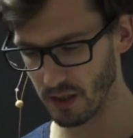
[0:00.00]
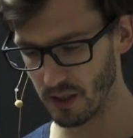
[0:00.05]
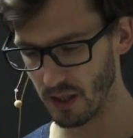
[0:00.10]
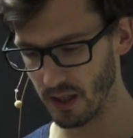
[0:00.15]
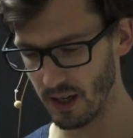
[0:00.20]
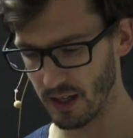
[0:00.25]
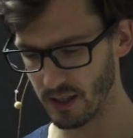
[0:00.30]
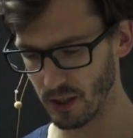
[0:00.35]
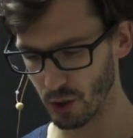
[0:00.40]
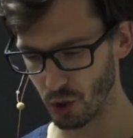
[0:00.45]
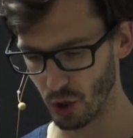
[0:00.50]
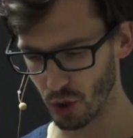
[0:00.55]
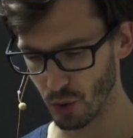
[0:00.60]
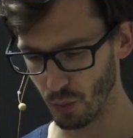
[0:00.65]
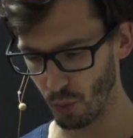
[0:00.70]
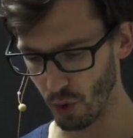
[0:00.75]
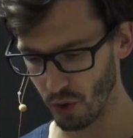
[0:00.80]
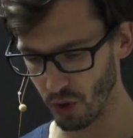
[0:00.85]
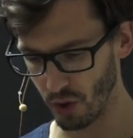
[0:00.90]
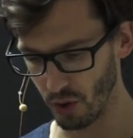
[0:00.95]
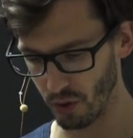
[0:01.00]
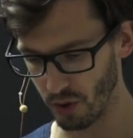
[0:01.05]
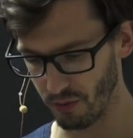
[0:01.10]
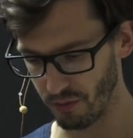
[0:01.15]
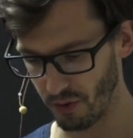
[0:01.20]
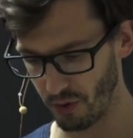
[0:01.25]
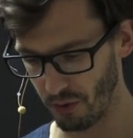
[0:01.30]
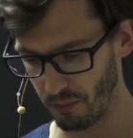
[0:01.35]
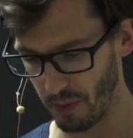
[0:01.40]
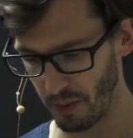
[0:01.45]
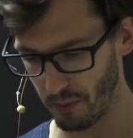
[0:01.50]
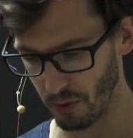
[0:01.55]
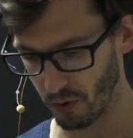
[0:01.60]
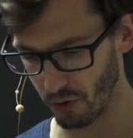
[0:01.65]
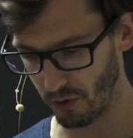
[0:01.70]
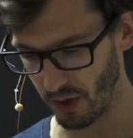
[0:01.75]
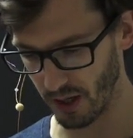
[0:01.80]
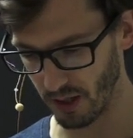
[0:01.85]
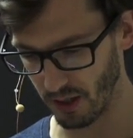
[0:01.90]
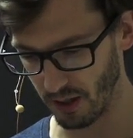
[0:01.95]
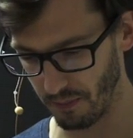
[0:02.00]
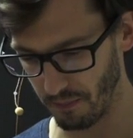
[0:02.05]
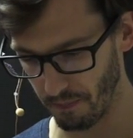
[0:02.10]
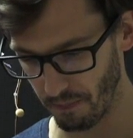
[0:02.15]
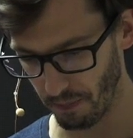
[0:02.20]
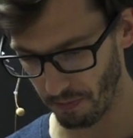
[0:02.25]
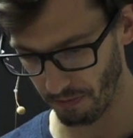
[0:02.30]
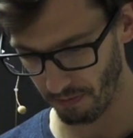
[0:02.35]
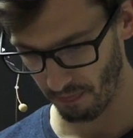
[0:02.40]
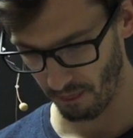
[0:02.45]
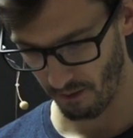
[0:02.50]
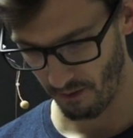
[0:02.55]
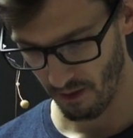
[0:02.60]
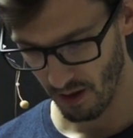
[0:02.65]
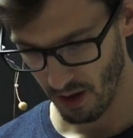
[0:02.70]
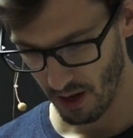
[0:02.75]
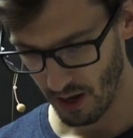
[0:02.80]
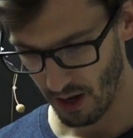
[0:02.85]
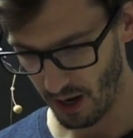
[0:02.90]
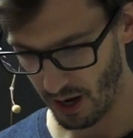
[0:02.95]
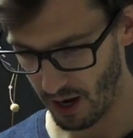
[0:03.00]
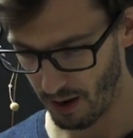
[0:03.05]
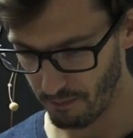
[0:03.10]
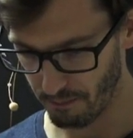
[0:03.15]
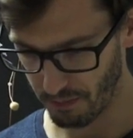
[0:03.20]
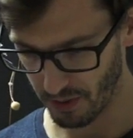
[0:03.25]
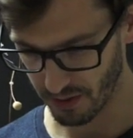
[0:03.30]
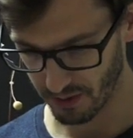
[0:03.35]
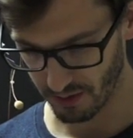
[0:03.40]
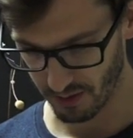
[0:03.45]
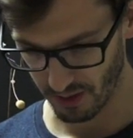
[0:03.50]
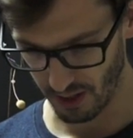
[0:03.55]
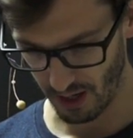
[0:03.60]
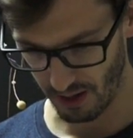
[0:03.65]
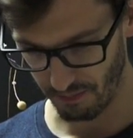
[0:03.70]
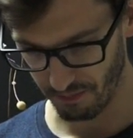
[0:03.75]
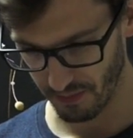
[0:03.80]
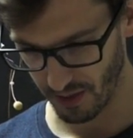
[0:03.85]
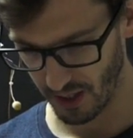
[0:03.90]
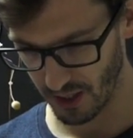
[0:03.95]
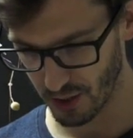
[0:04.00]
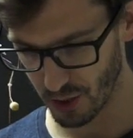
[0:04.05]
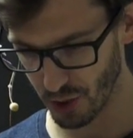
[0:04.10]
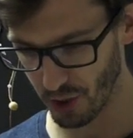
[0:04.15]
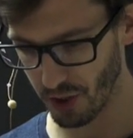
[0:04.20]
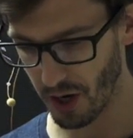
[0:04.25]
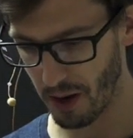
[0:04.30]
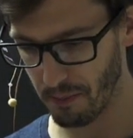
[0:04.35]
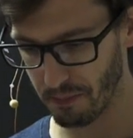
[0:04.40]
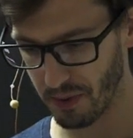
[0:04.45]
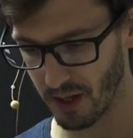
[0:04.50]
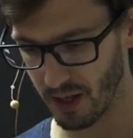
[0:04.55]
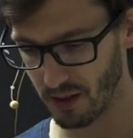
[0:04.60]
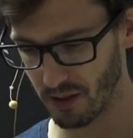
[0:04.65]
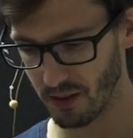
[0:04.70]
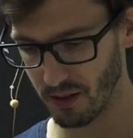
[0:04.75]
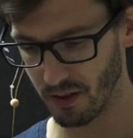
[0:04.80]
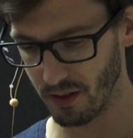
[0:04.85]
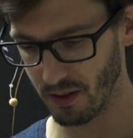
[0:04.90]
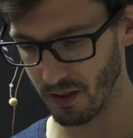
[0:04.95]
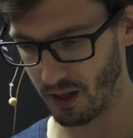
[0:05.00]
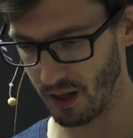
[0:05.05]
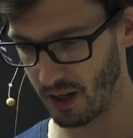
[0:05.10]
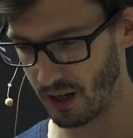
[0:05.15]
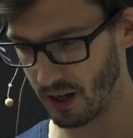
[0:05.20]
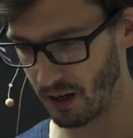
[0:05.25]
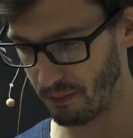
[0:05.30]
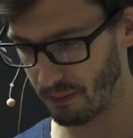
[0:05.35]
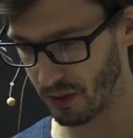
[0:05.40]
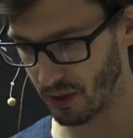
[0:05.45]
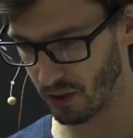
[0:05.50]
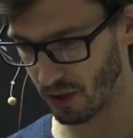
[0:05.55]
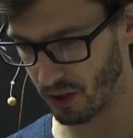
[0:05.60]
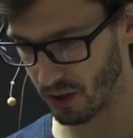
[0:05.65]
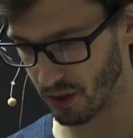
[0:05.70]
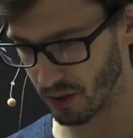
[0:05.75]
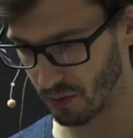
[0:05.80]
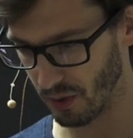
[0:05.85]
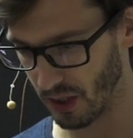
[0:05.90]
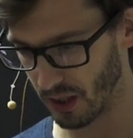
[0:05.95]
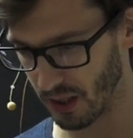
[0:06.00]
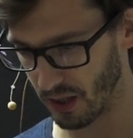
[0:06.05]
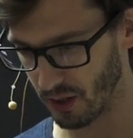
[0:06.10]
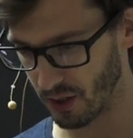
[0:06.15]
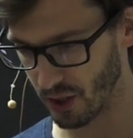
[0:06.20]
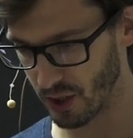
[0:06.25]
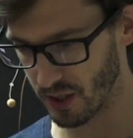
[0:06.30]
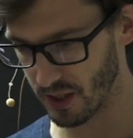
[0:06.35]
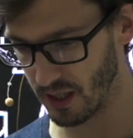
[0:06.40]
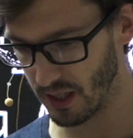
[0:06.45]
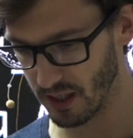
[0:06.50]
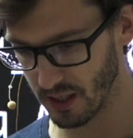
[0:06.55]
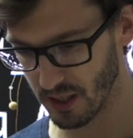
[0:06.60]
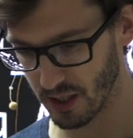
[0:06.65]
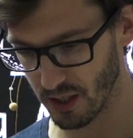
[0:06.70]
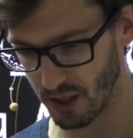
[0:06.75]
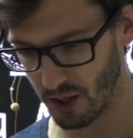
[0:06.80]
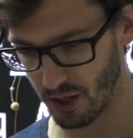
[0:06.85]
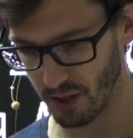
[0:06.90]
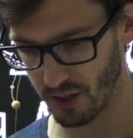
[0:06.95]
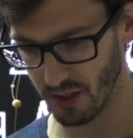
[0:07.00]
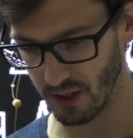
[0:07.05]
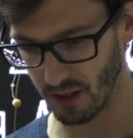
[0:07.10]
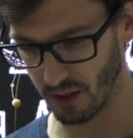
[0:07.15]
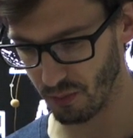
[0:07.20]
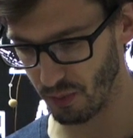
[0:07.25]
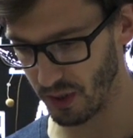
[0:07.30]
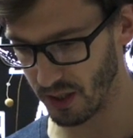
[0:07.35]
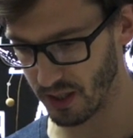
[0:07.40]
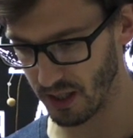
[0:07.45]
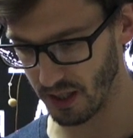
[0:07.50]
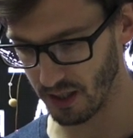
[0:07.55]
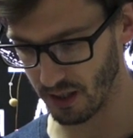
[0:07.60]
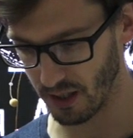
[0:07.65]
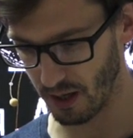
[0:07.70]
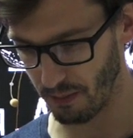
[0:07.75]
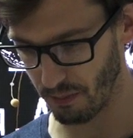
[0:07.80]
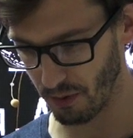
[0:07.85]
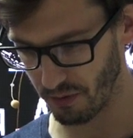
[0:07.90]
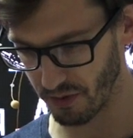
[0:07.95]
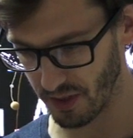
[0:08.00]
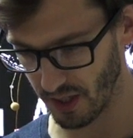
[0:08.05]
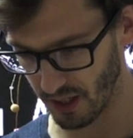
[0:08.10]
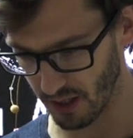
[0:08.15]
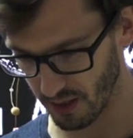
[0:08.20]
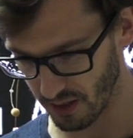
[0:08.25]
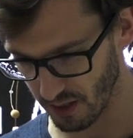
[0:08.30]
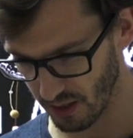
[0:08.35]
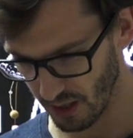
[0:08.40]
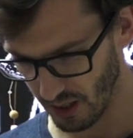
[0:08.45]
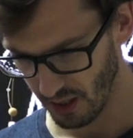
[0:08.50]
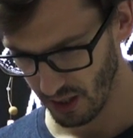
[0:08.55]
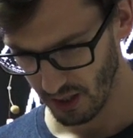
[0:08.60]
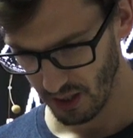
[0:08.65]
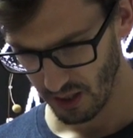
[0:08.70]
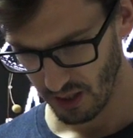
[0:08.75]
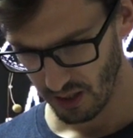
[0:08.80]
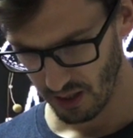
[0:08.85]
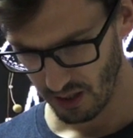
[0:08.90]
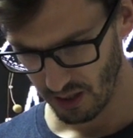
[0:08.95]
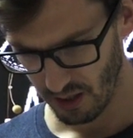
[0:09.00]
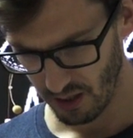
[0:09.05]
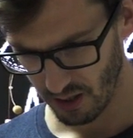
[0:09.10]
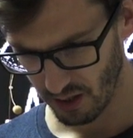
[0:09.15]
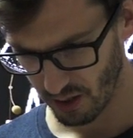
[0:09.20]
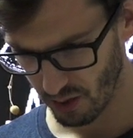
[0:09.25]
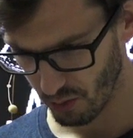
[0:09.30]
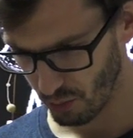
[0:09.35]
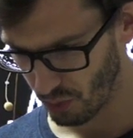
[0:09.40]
Elasticsearch 1 node, if I remember correctly. But yeah, it's not up yet because, well, they're still starting. It will take a couple of seconds. Here you